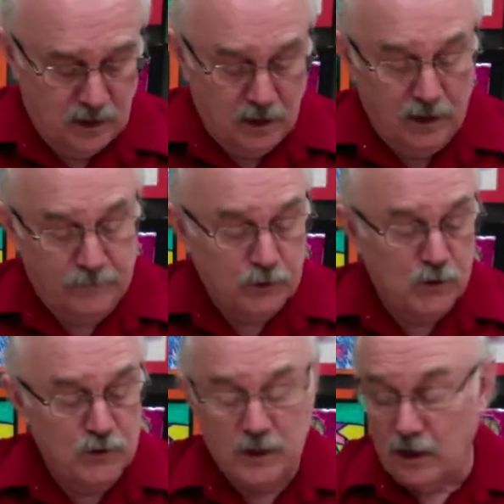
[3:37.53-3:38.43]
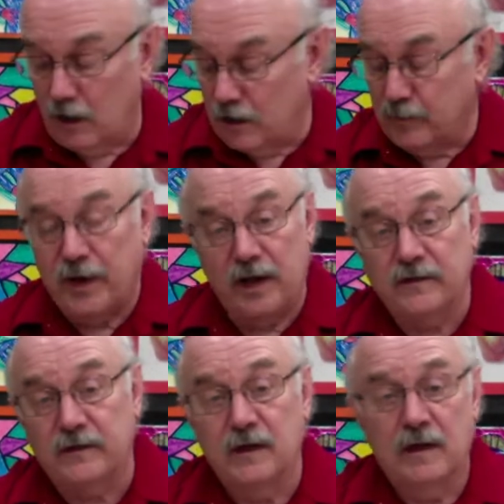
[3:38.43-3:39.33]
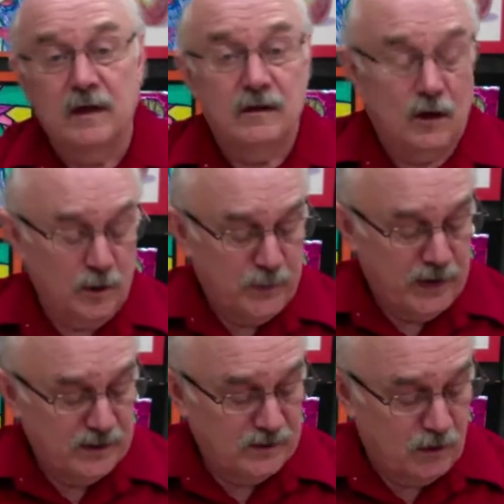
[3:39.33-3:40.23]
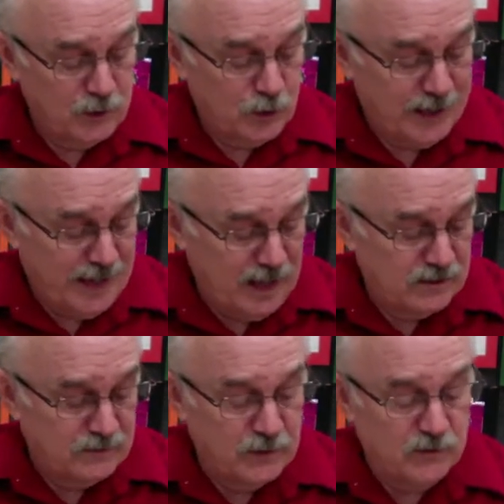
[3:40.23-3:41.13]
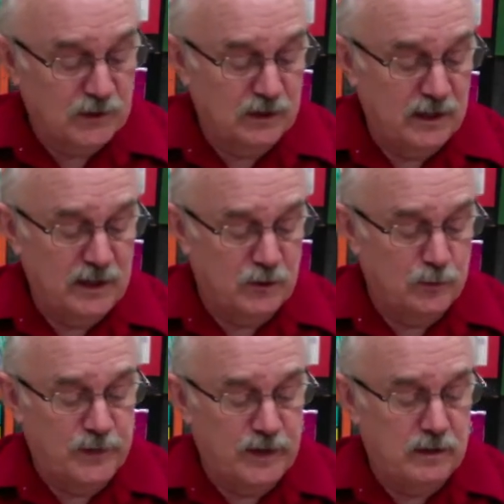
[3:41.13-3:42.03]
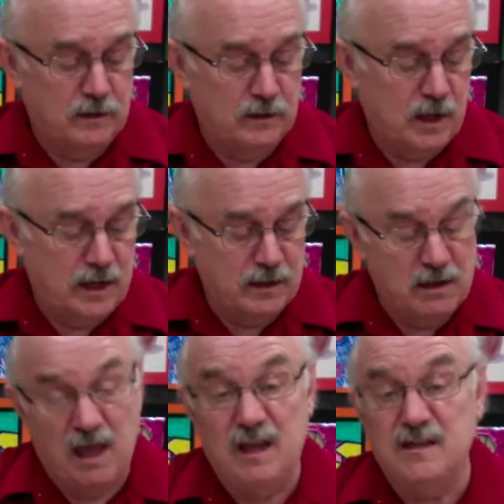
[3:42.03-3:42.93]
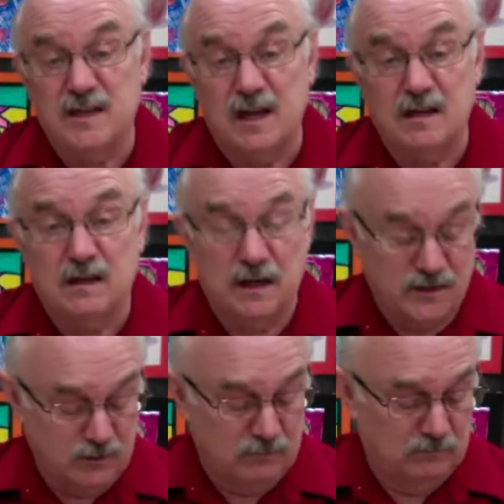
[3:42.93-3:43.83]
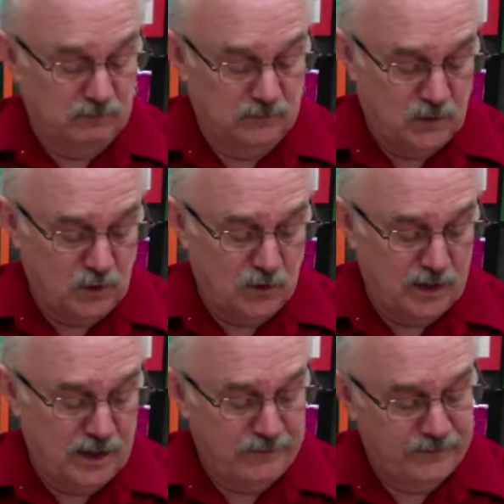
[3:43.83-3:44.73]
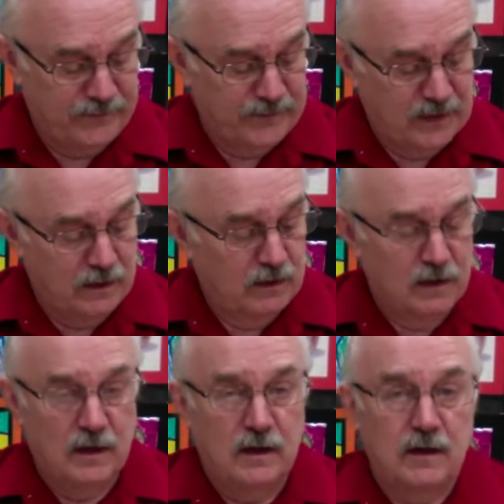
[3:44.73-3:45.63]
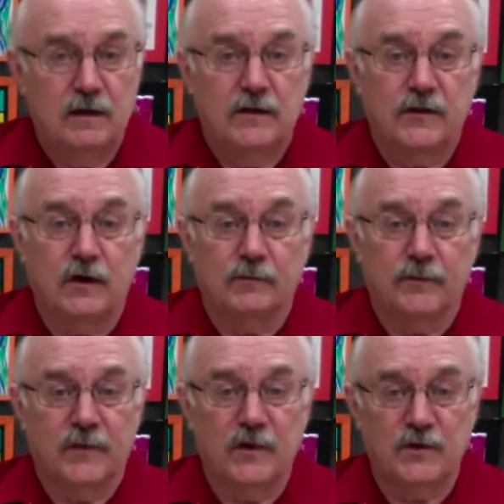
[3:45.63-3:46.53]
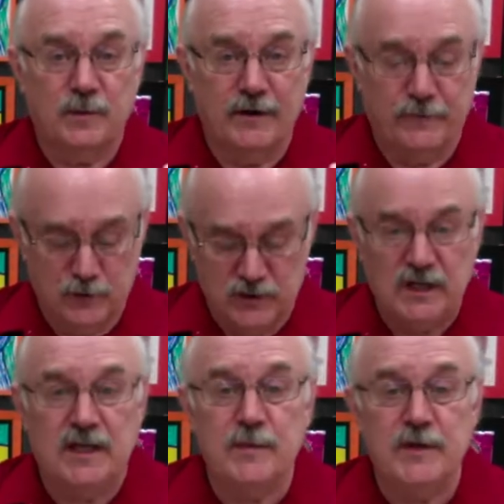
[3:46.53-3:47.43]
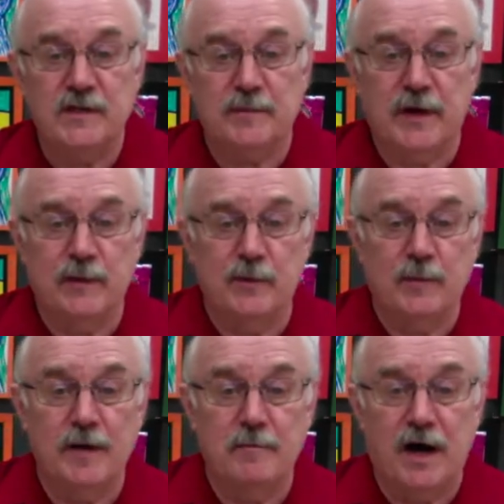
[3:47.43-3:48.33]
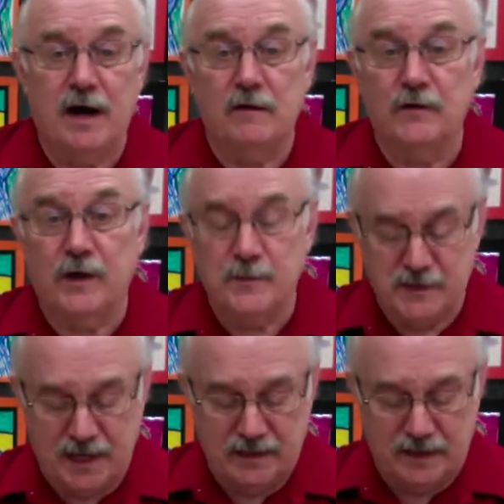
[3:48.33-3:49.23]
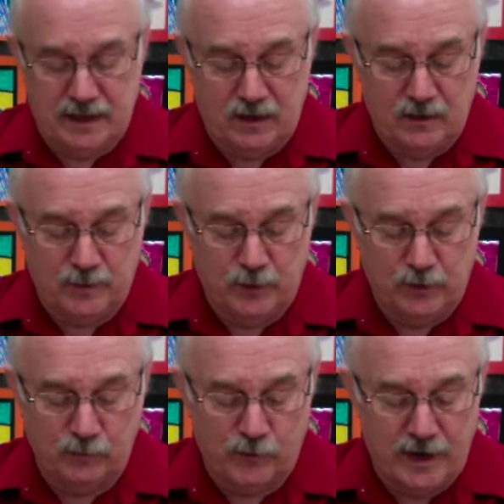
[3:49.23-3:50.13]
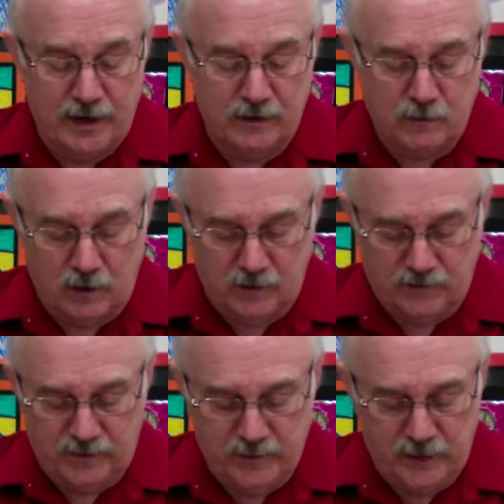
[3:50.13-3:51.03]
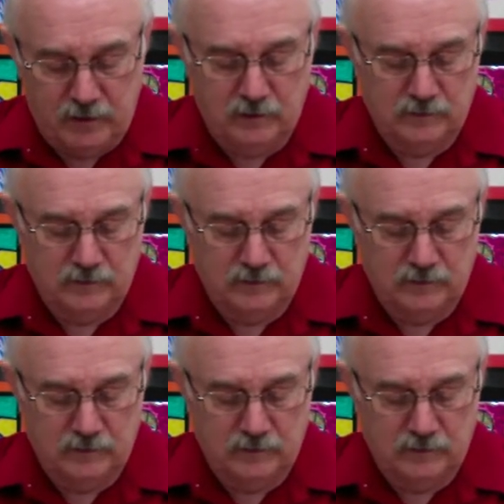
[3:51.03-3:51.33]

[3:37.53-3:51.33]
If you're using art paste, the art paste on your hands feels a little bit like hand sanitizer. Okay? So here's my first sticky piece of paper. My bottle's upside down. I put it right across the middle.